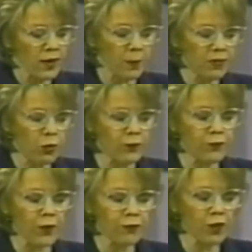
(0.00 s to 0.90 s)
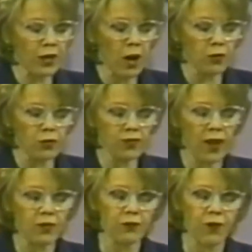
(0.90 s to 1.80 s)
Now, between
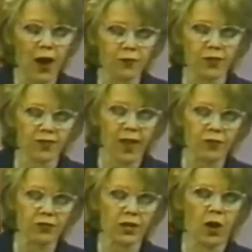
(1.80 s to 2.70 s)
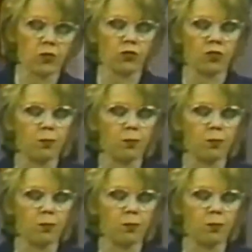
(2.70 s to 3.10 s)
1575 and the 1700s,